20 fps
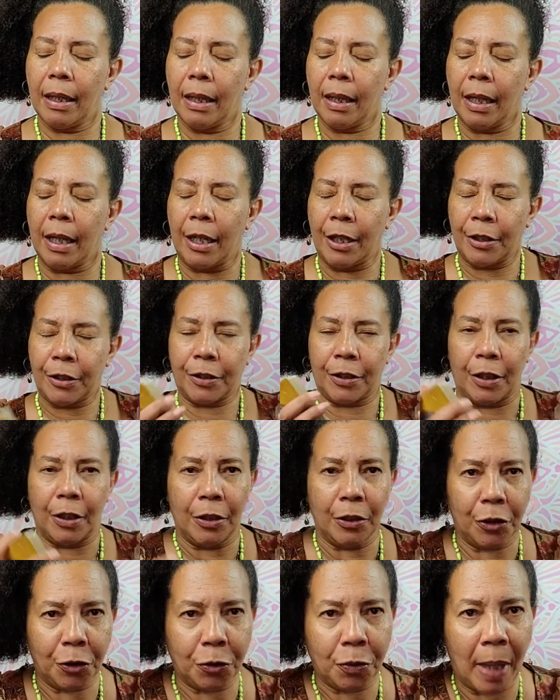is
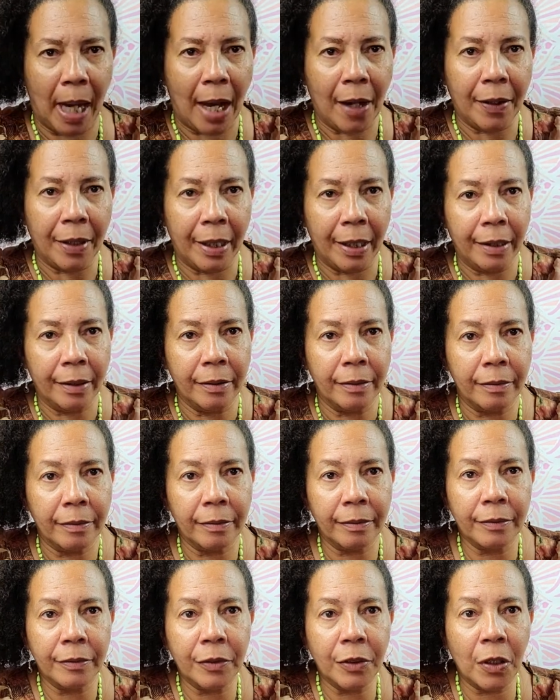shrouded
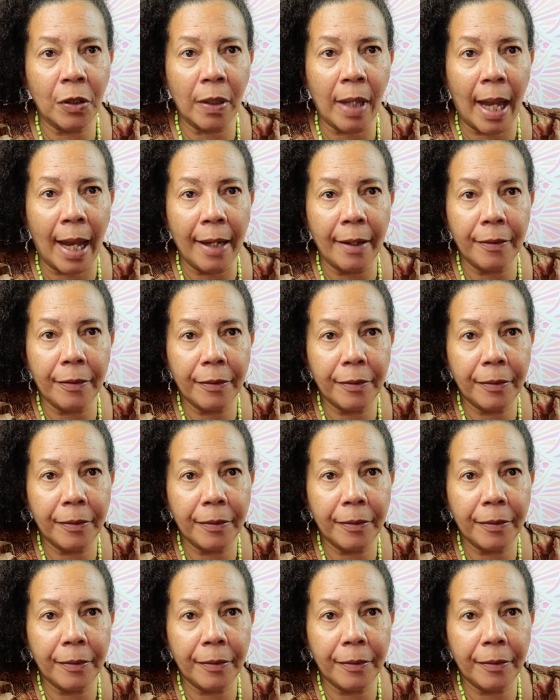your life.